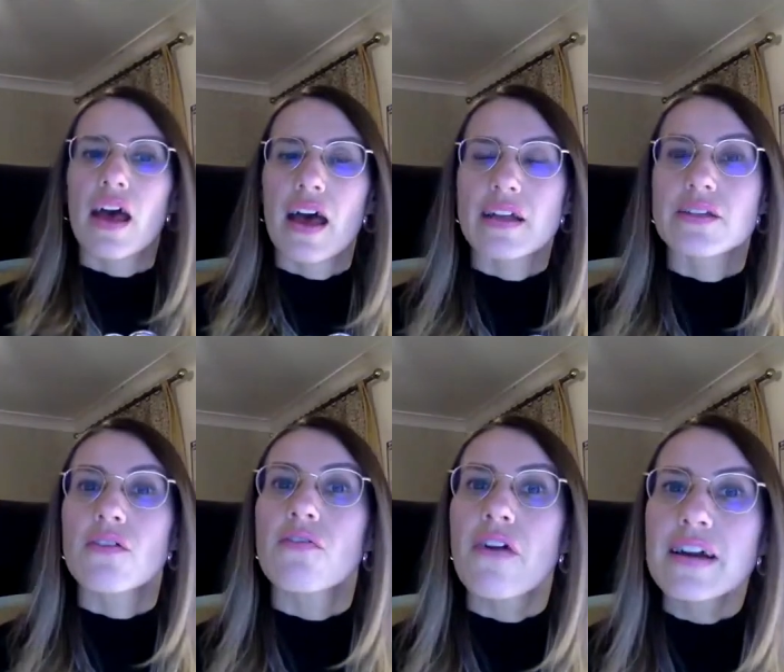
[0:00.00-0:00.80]
And
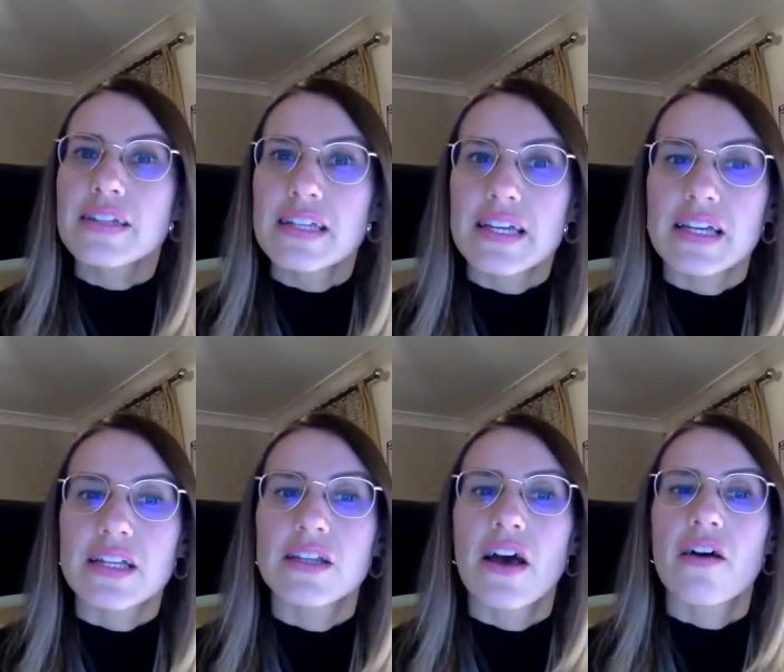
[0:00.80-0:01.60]
finally,
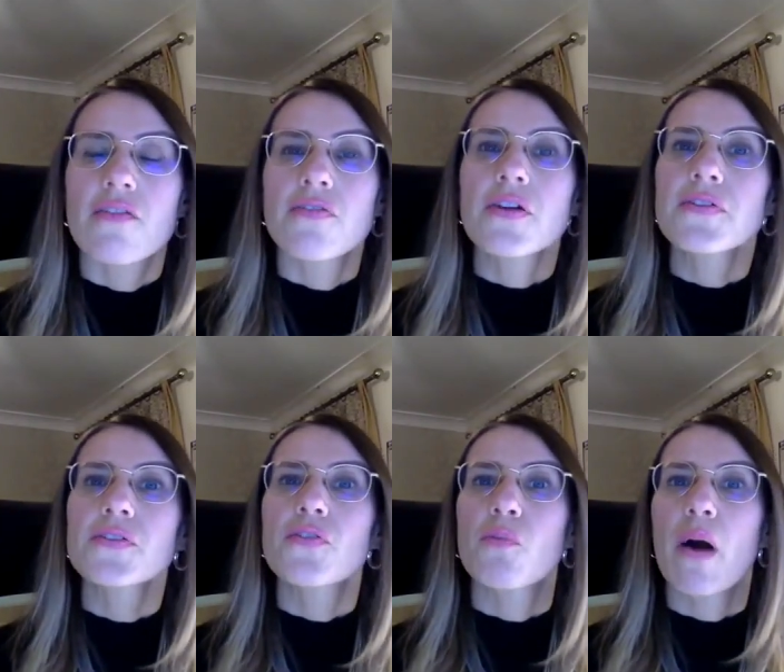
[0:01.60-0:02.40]
the
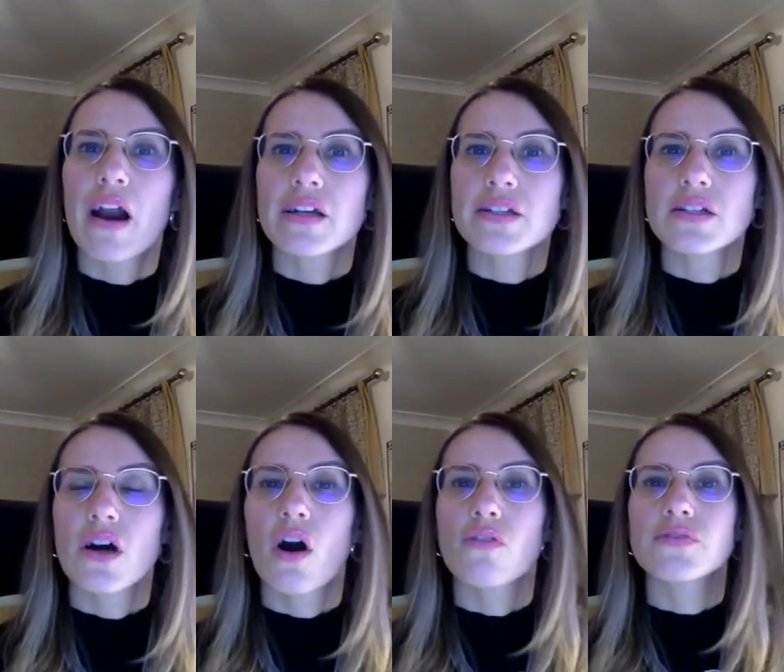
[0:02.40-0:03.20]
fifth part
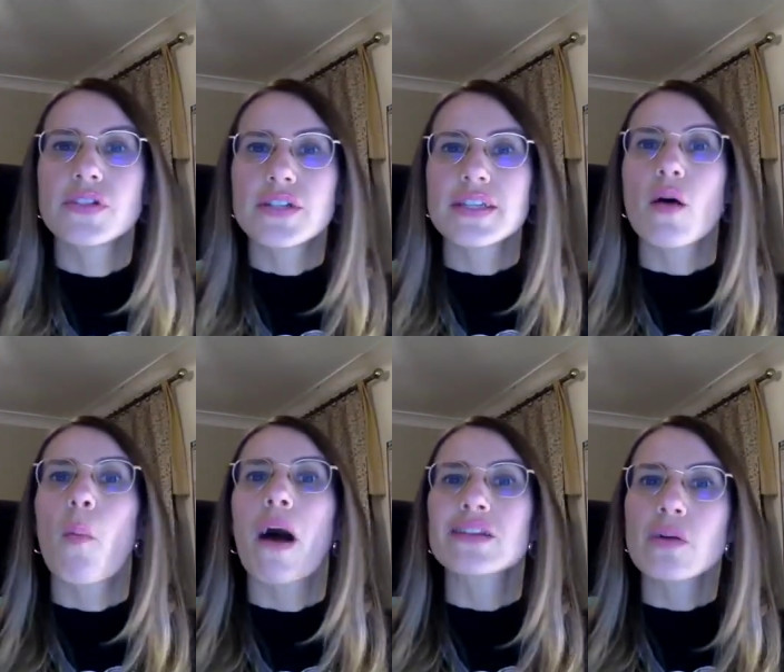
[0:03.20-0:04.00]
of this
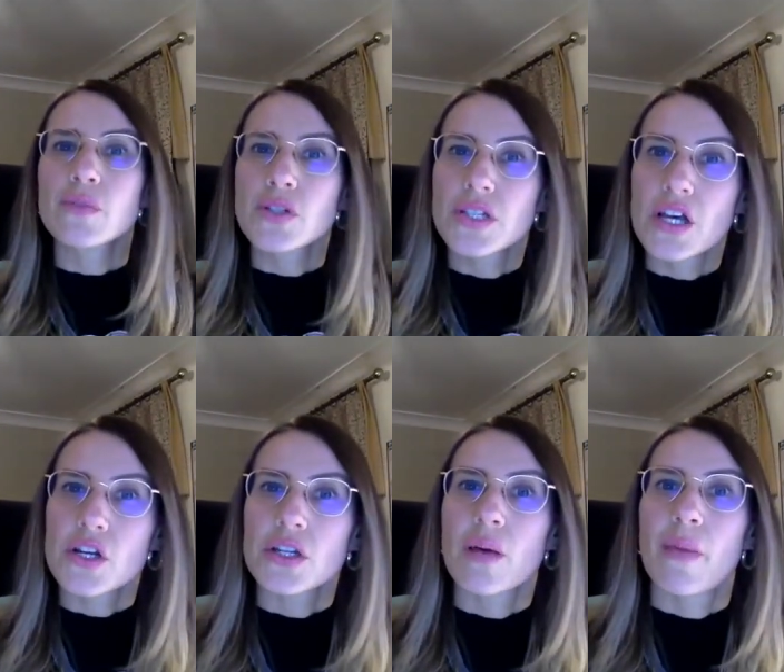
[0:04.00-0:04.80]
panoptic
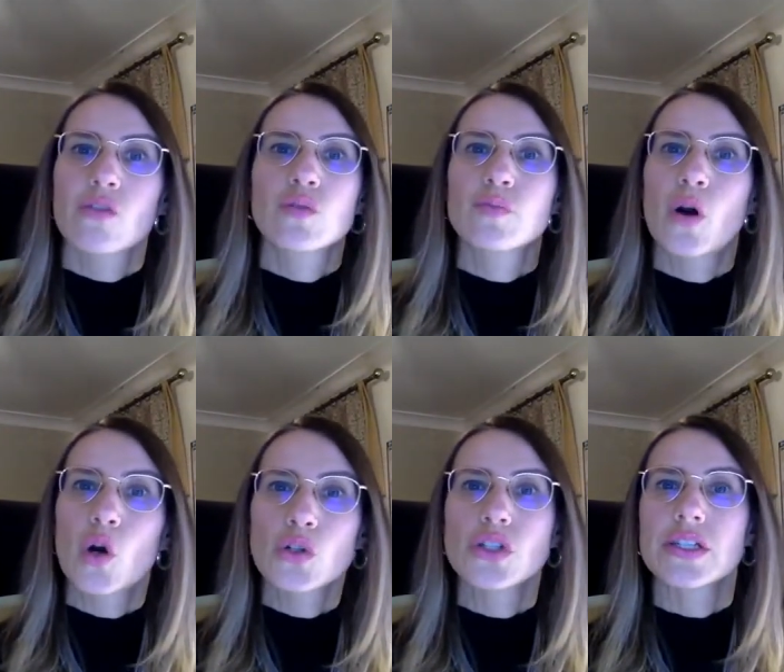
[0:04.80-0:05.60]
session about
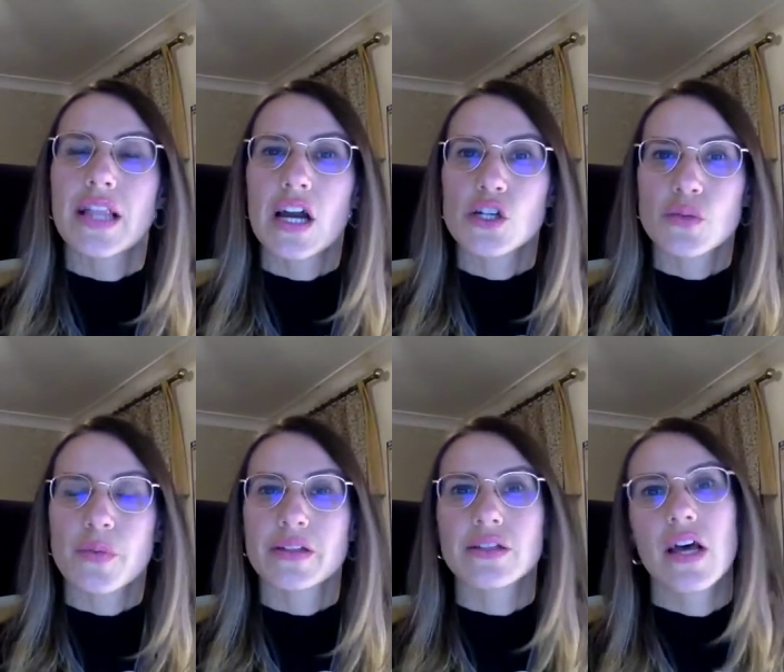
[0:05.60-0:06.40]

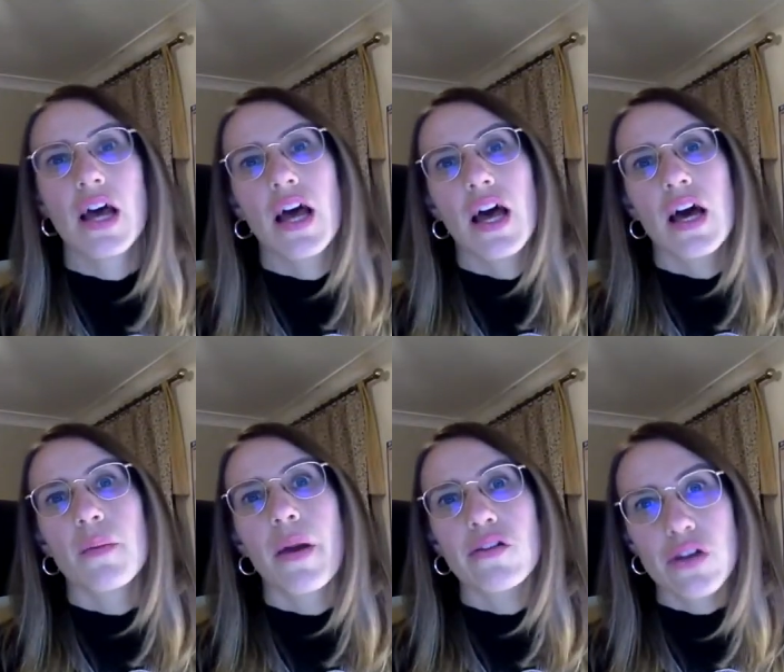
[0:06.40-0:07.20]
post-enlargement
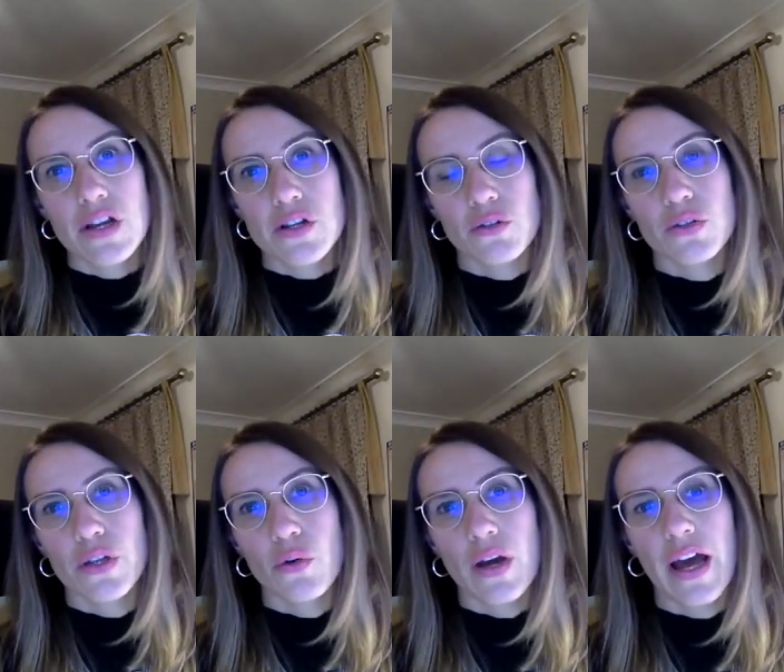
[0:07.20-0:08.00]
migration to
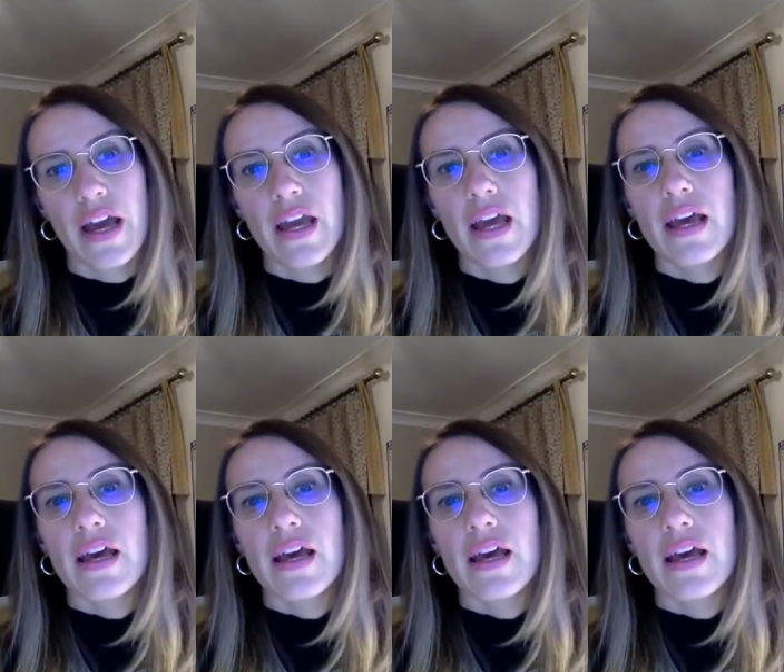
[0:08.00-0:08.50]
the UK